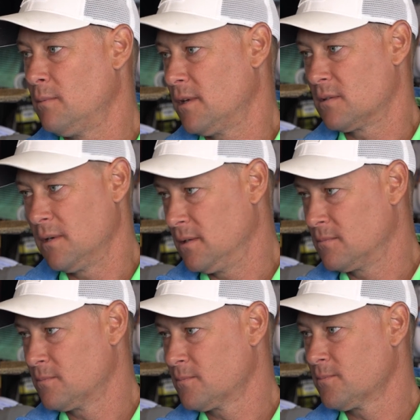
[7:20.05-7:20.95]
head speed.
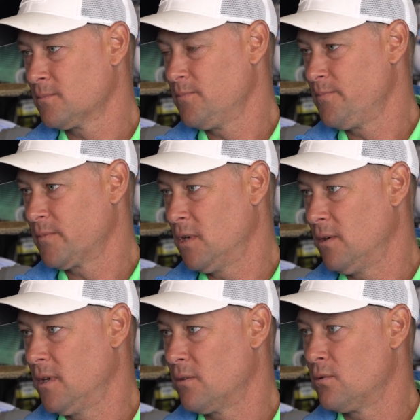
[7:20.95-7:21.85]
You
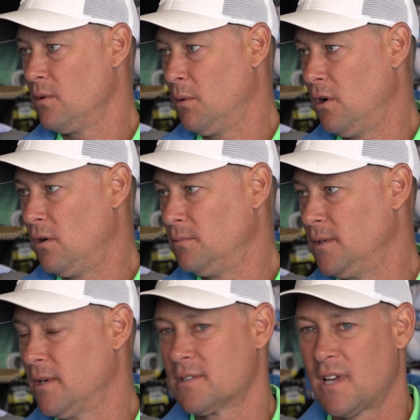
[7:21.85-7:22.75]
know, they get through the ball,
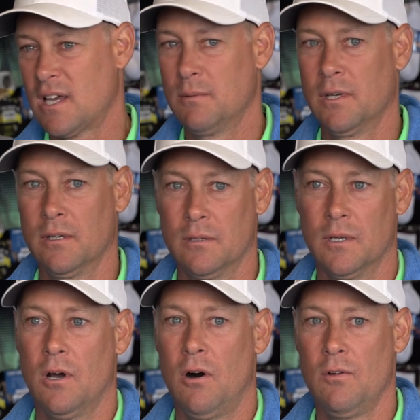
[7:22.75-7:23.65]
and it's timing, and
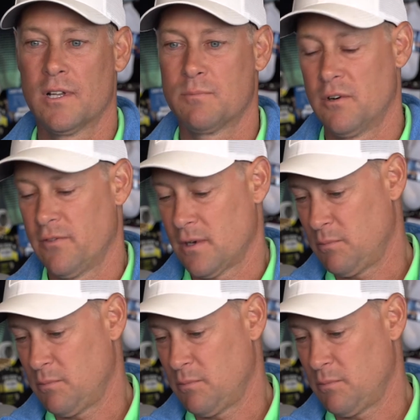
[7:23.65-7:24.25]
all that's perfect.